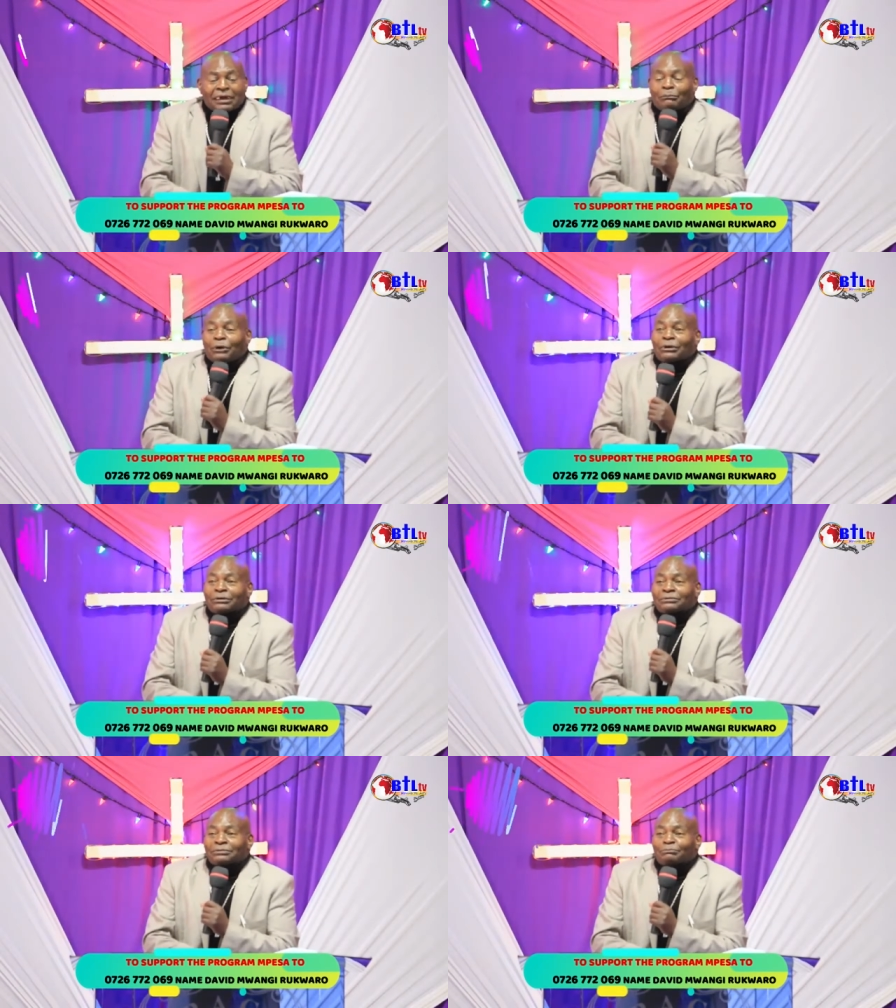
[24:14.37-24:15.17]
Come
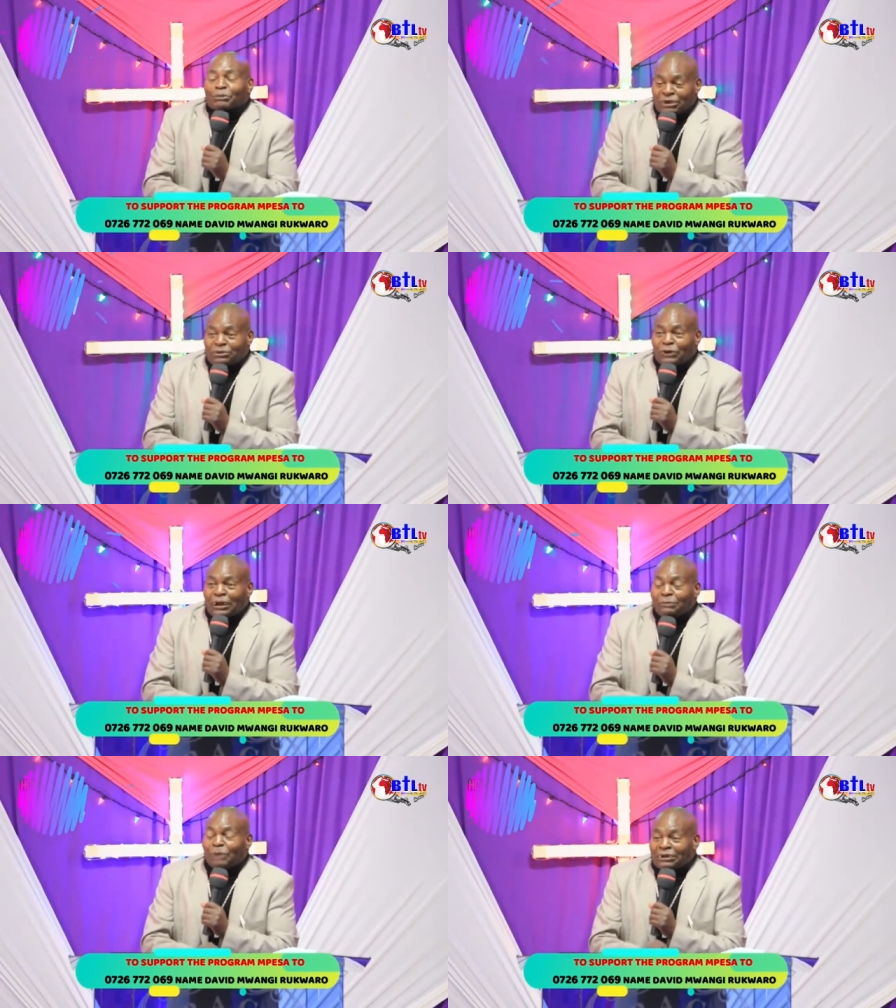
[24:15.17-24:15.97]
on, preach to
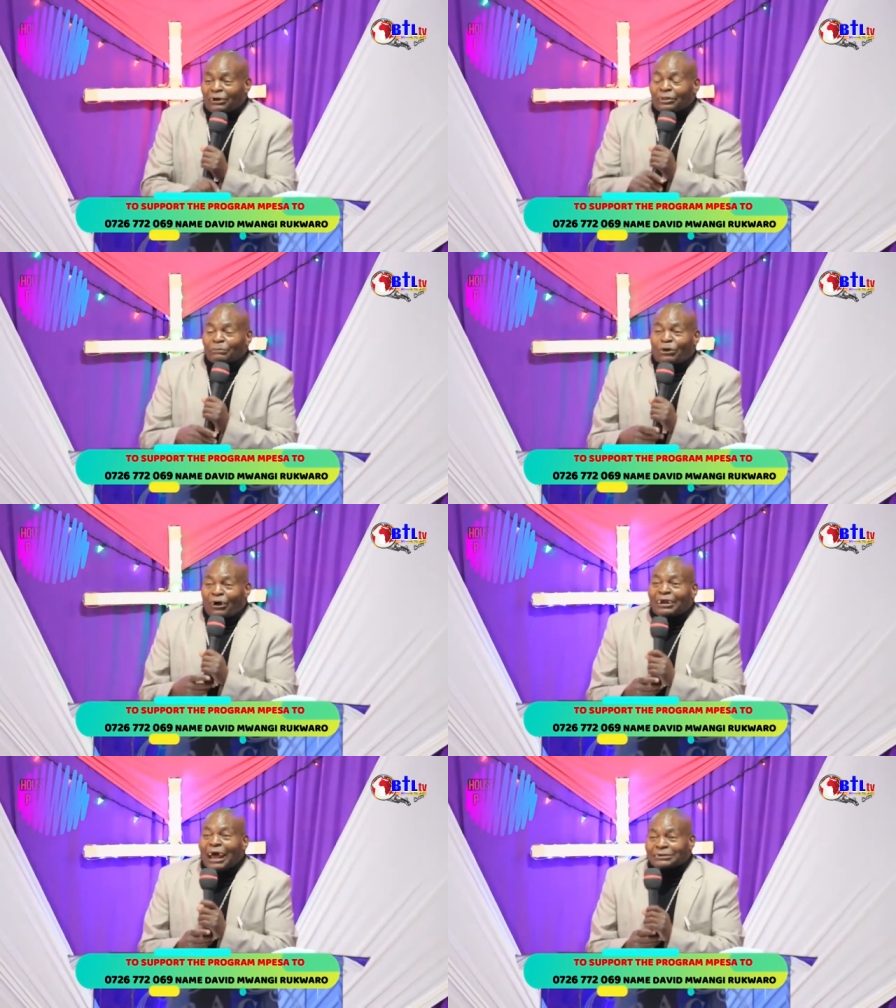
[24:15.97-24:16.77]
your neighbor, tell them
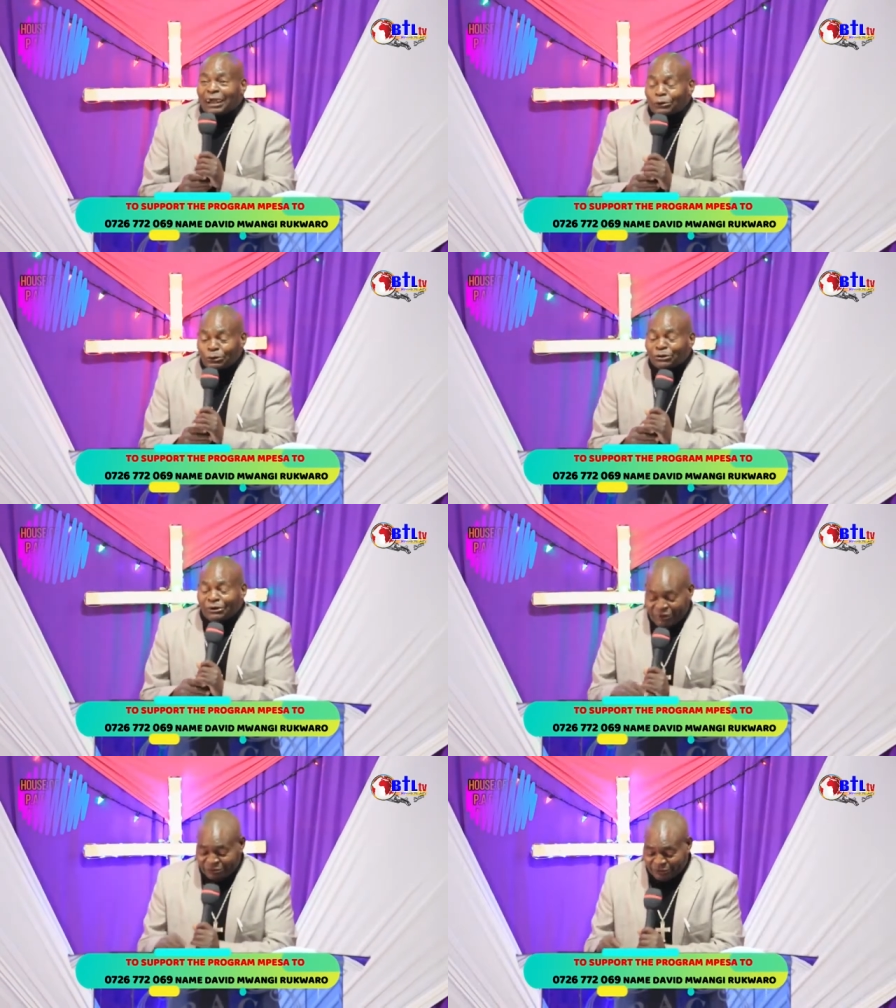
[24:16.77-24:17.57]
God has a
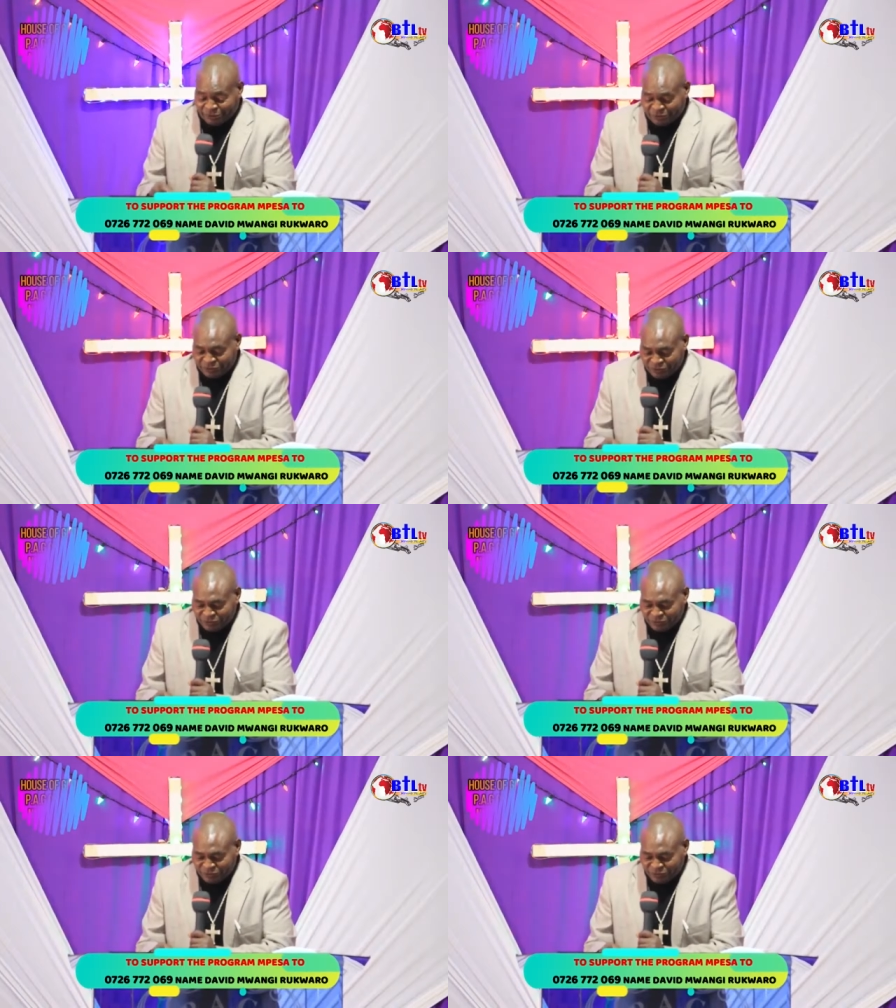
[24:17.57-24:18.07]
good reason